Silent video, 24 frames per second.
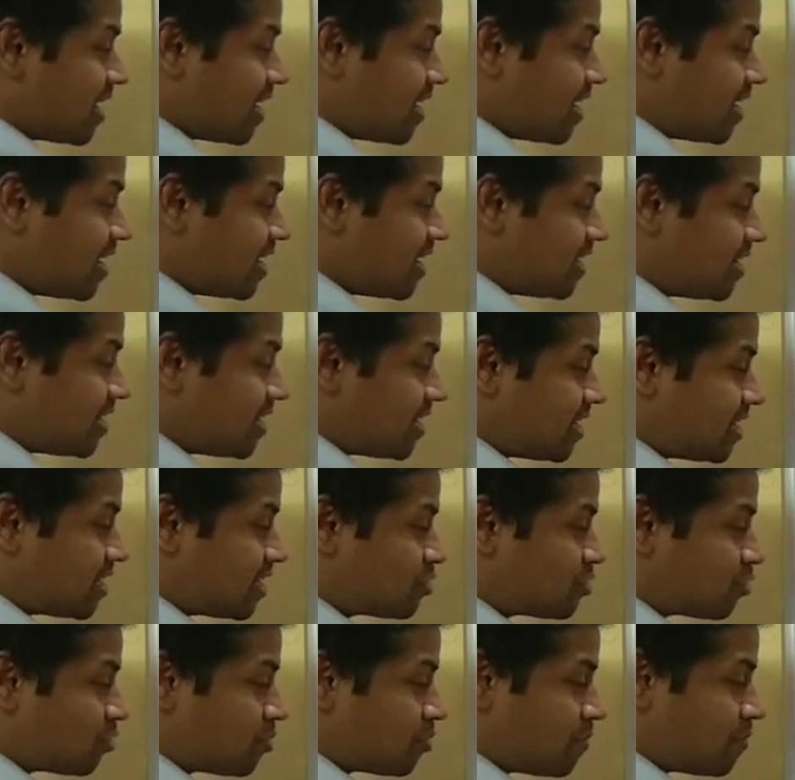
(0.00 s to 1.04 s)
It
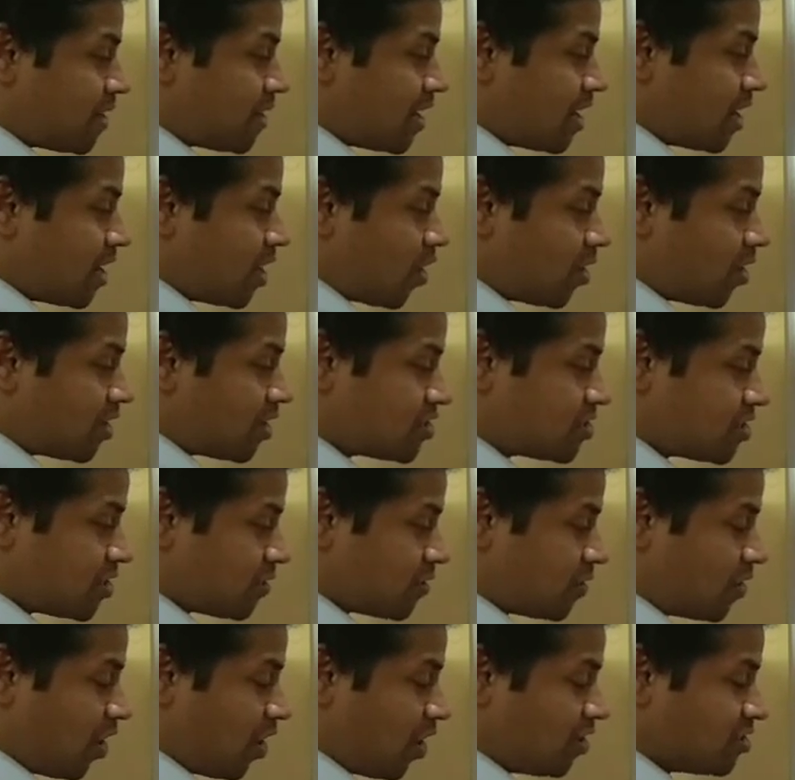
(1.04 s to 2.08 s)
should be not
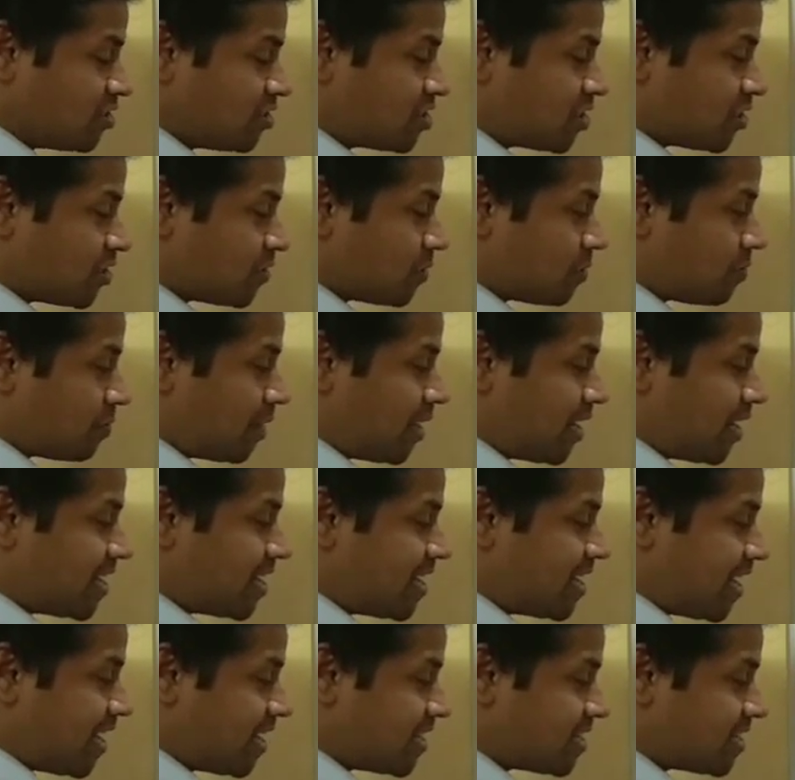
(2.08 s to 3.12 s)
0, non-zero, but
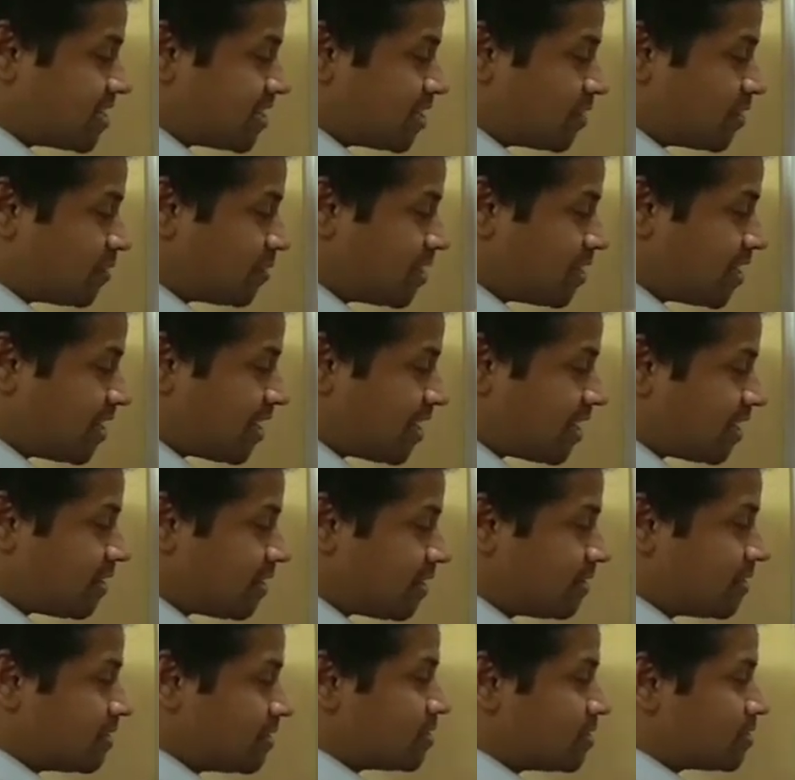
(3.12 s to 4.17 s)
here 0 there.
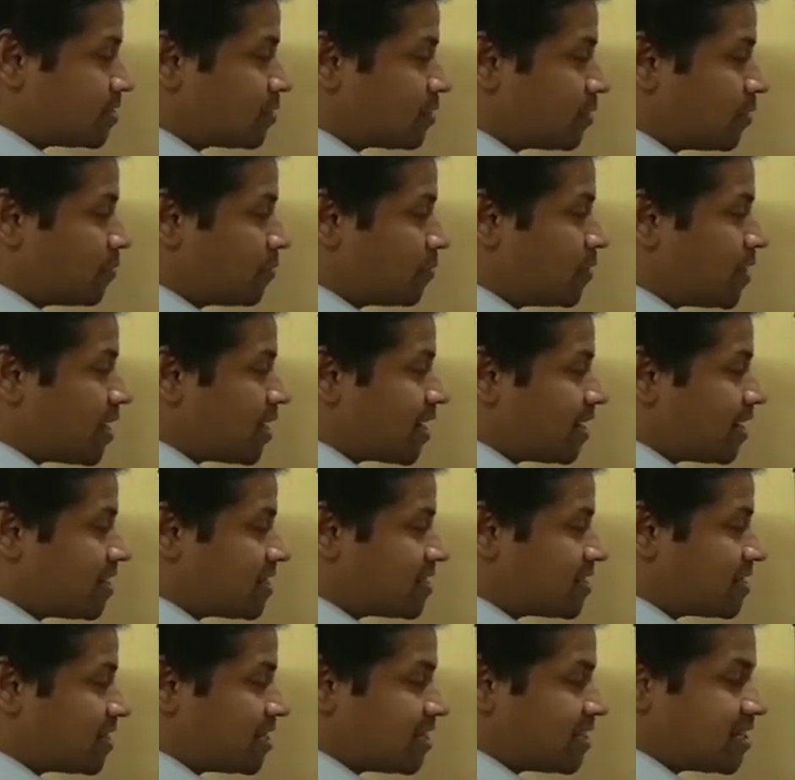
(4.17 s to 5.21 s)
So we can't
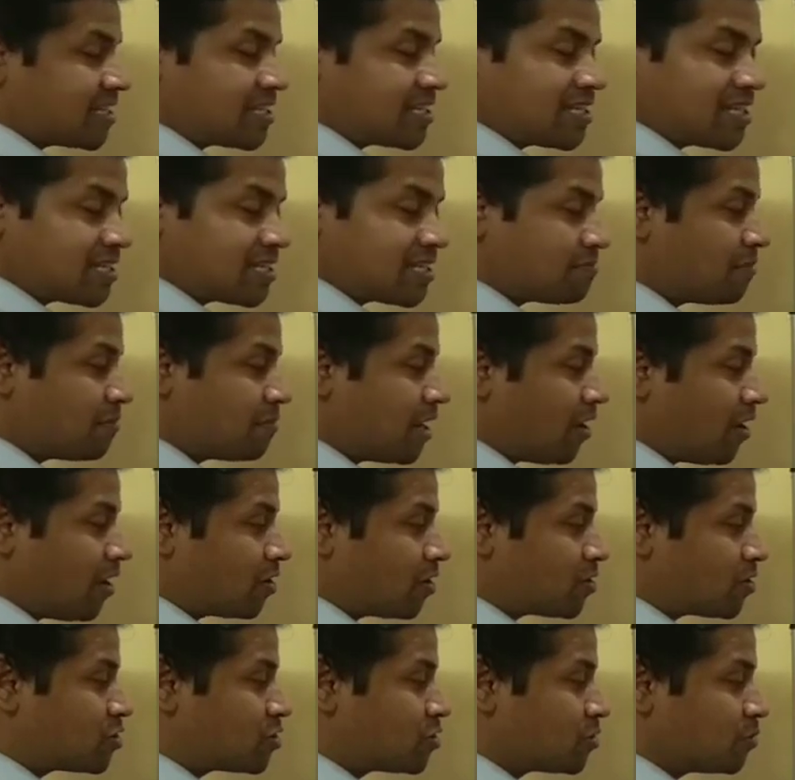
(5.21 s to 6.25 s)
say this is
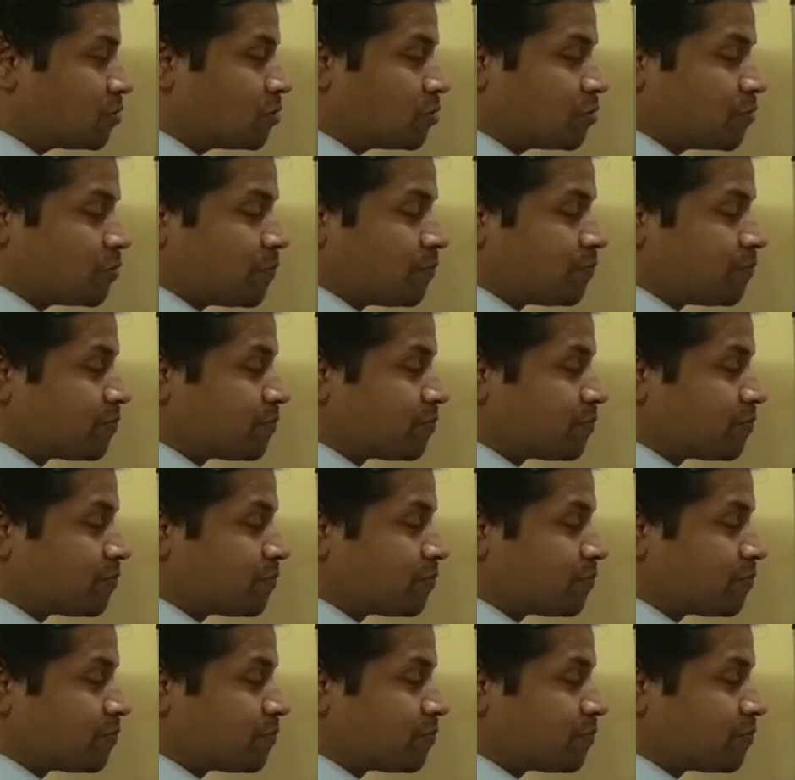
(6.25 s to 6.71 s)
belongs to